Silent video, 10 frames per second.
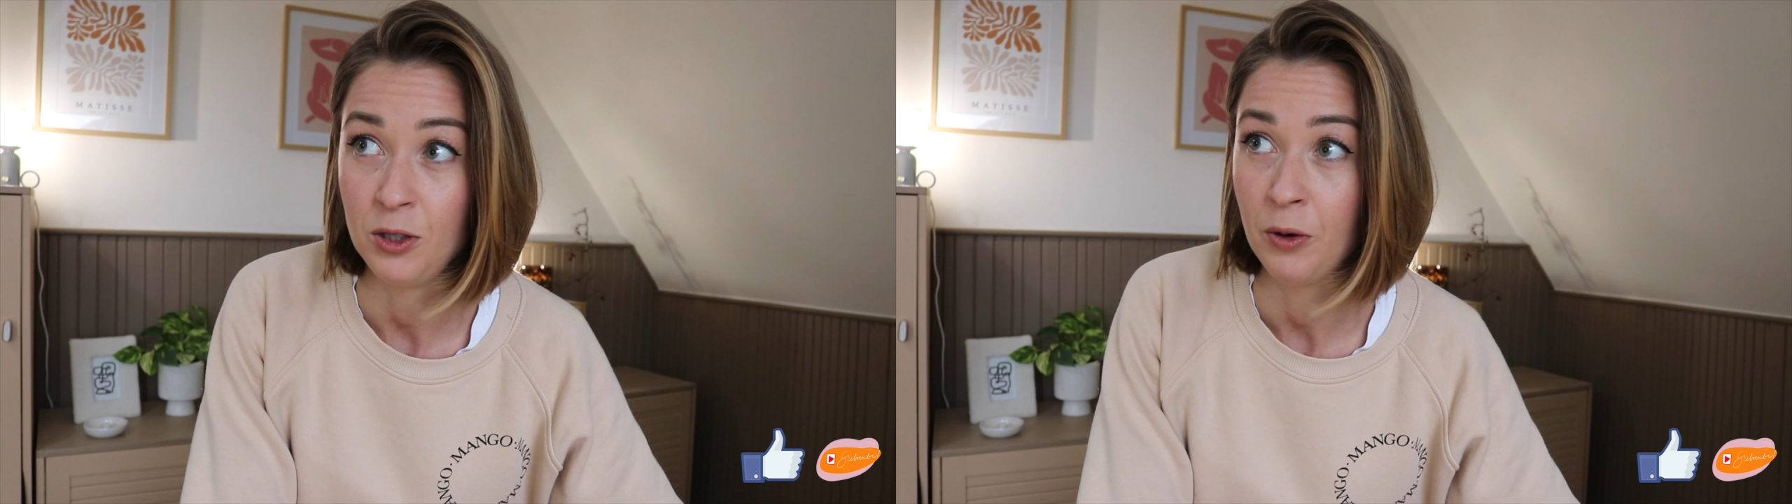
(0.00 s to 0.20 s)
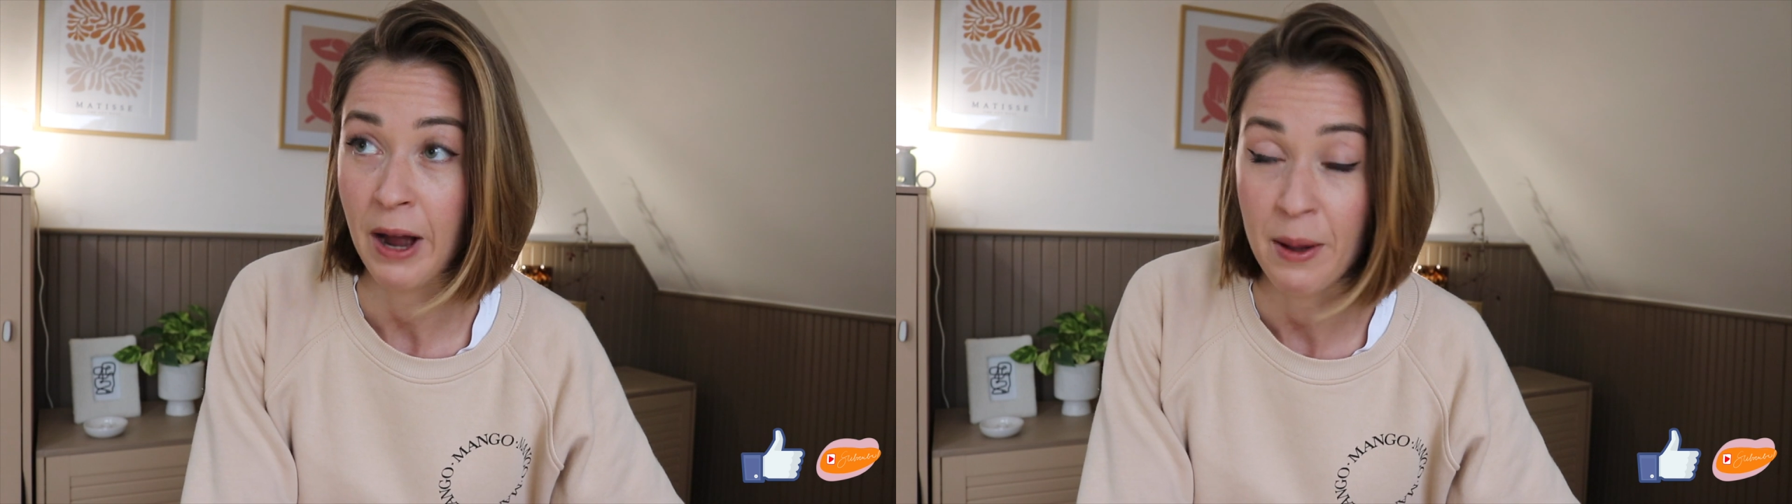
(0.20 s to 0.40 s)

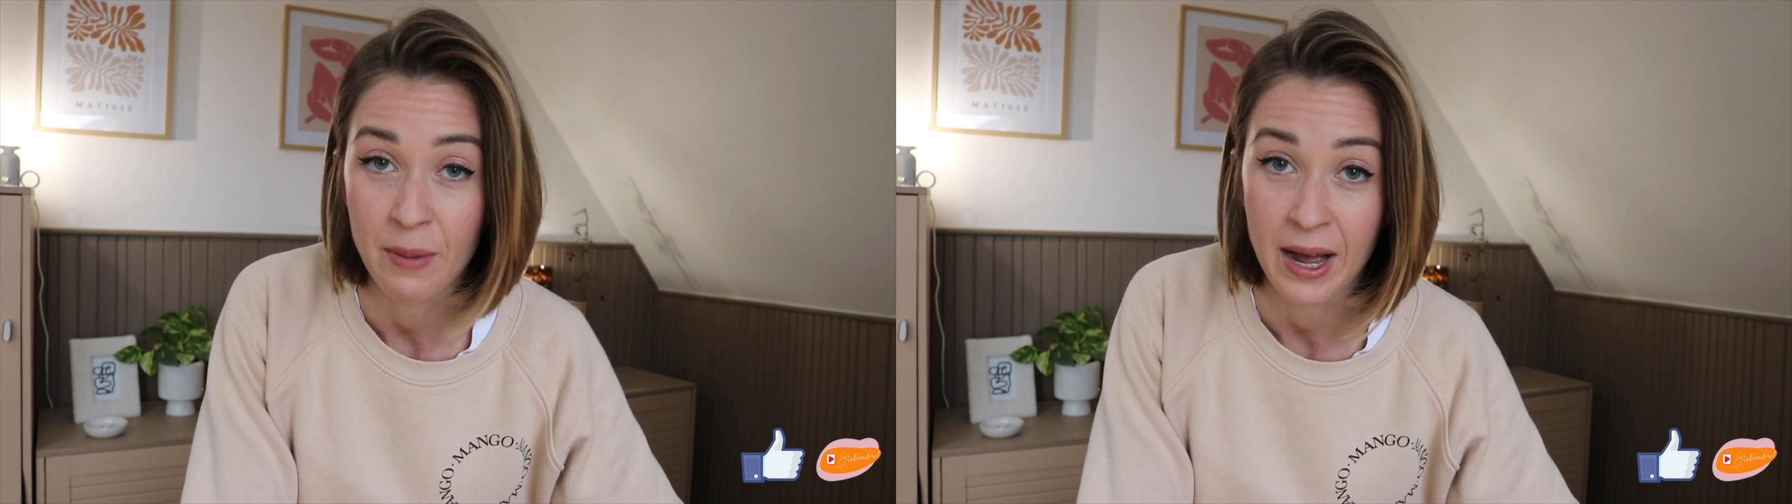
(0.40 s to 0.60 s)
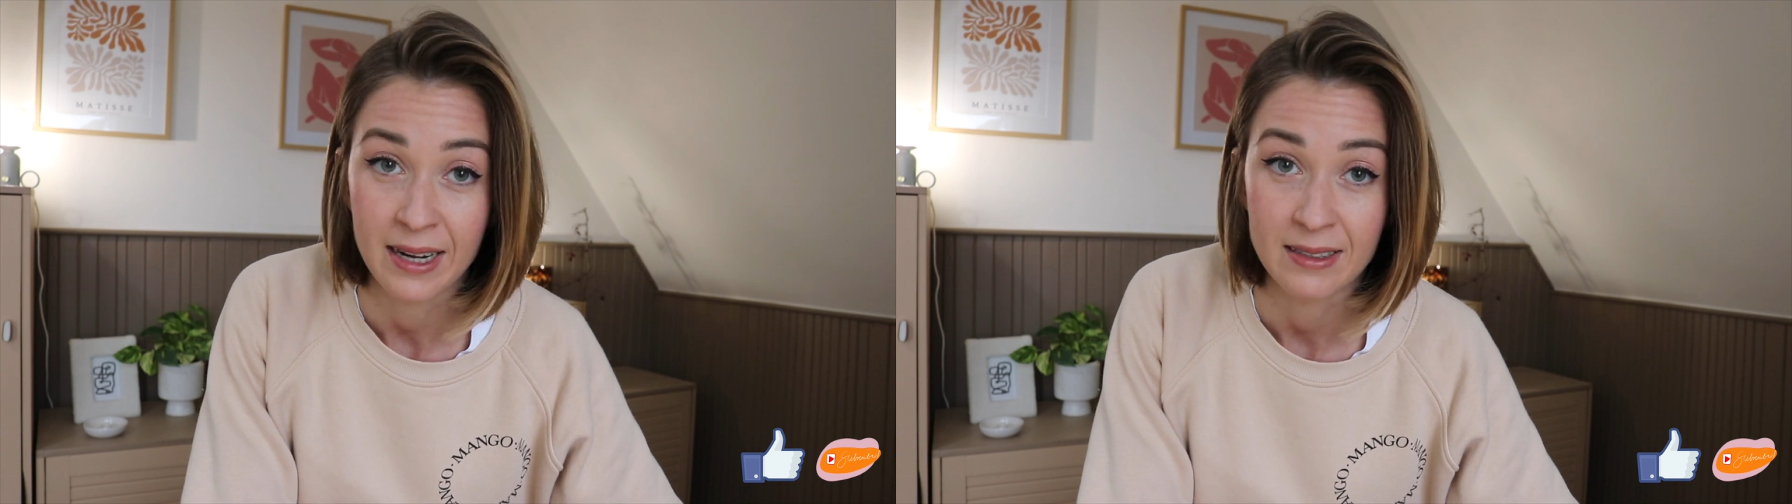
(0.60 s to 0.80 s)
you come
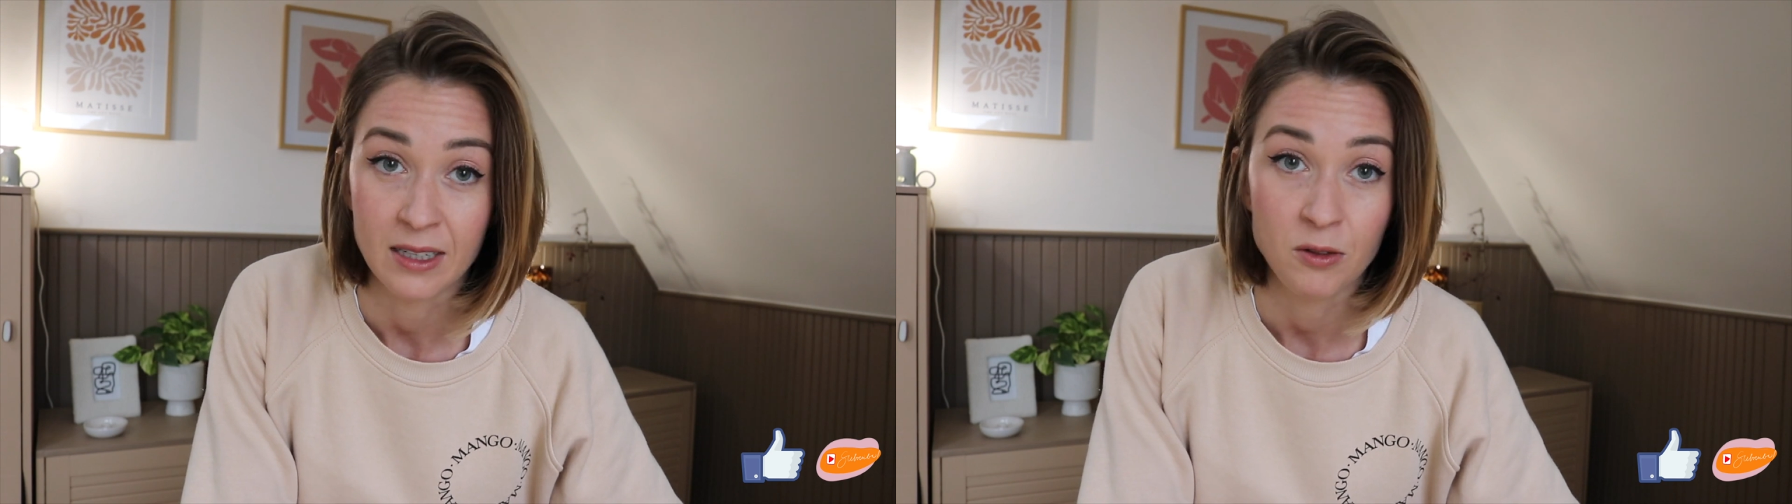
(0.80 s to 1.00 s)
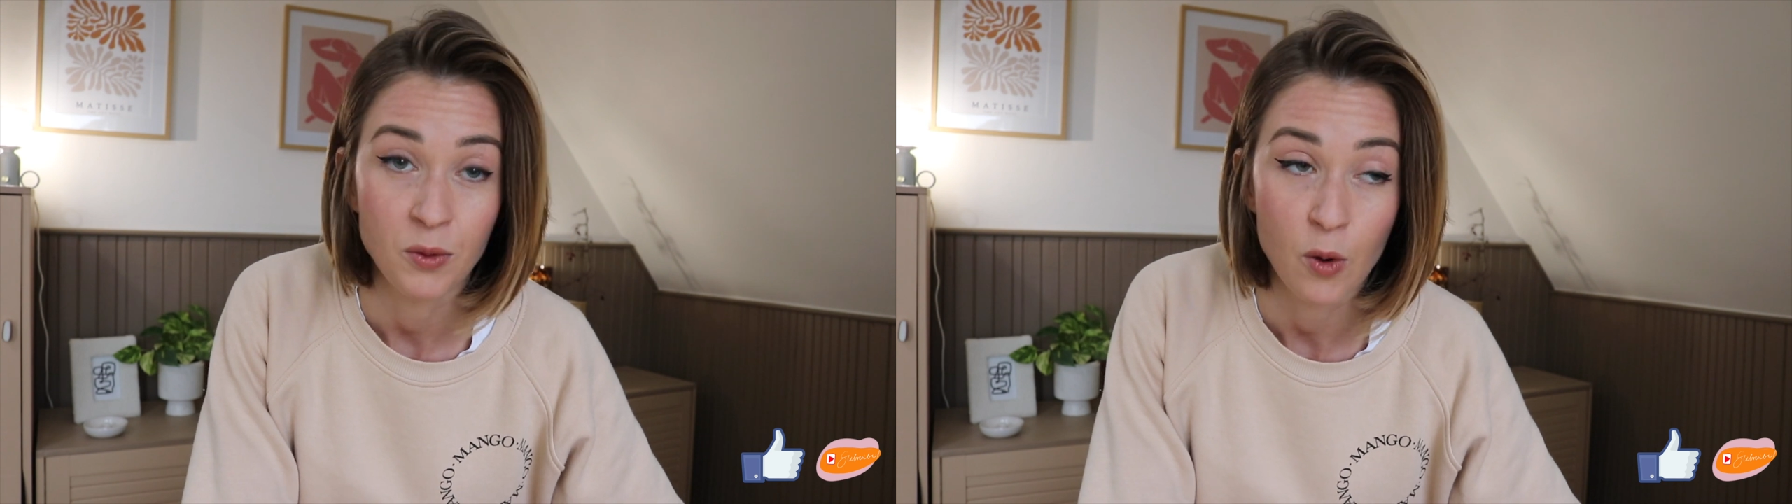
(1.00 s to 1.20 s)
back,
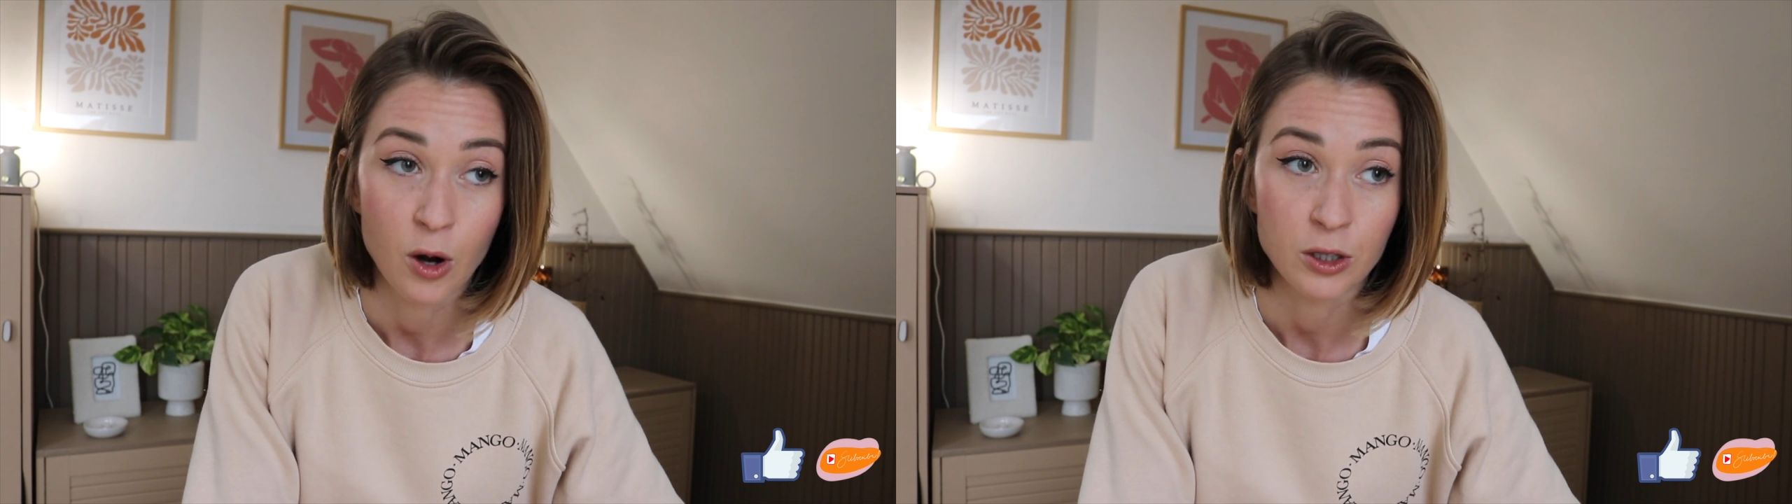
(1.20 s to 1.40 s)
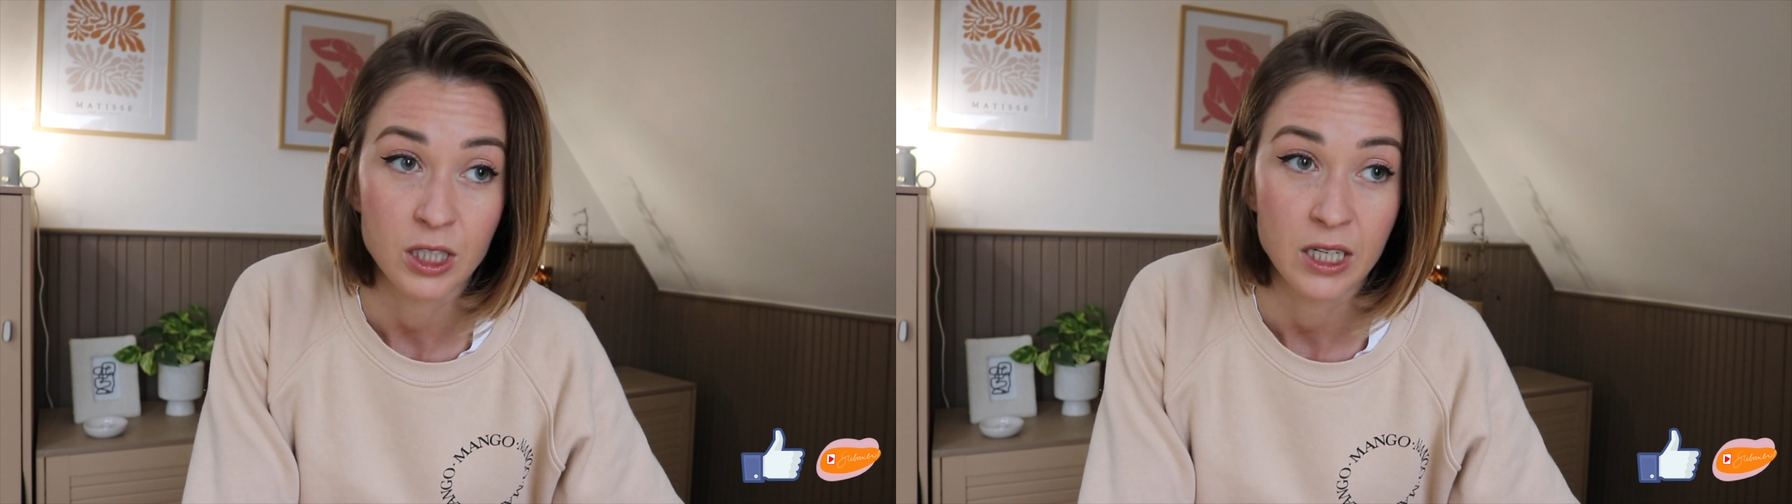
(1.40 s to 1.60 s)
that you
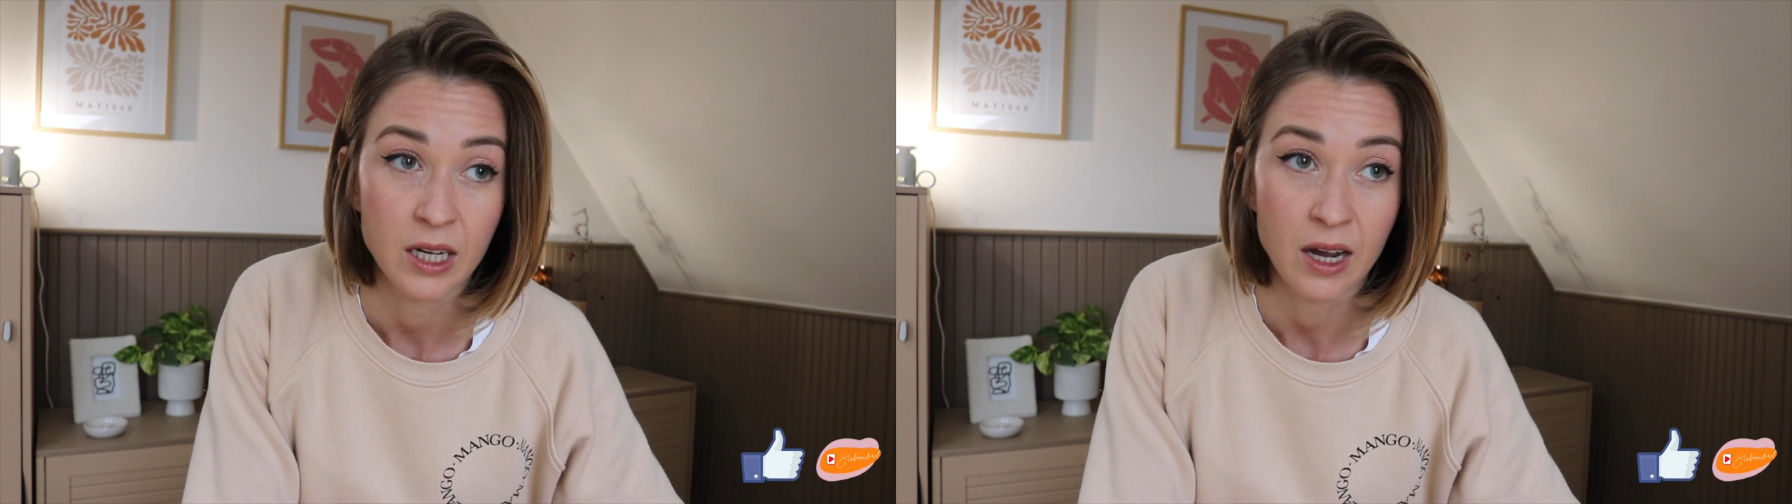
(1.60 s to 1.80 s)
watch.